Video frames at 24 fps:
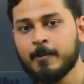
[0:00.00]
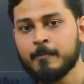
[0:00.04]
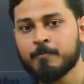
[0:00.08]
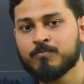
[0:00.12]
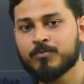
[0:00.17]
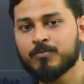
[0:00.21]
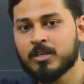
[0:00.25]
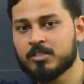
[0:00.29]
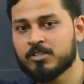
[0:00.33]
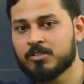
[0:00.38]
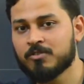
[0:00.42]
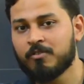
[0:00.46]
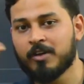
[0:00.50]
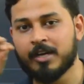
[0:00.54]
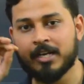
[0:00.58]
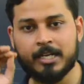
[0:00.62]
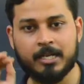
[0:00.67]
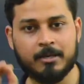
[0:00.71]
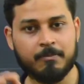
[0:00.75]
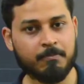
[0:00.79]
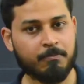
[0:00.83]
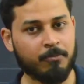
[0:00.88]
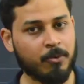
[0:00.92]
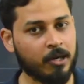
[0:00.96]
is very
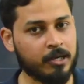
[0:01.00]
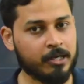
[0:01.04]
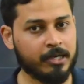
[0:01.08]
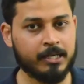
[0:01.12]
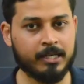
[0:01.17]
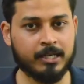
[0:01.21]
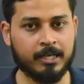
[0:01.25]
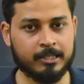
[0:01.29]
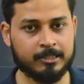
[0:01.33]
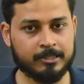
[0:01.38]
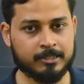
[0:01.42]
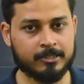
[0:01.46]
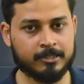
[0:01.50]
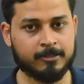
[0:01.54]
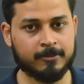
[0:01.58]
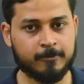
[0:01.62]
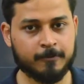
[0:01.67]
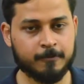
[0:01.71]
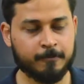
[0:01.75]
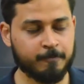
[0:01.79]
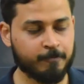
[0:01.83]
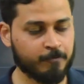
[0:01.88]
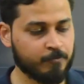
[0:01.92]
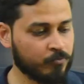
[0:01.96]
important, guys.
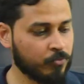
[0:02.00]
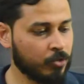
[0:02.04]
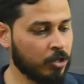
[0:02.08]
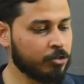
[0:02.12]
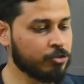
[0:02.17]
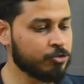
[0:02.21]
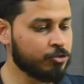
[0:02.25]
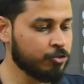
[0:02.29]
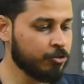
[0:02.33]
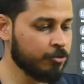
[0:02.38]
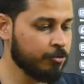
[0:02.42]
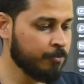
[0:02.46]
Understood?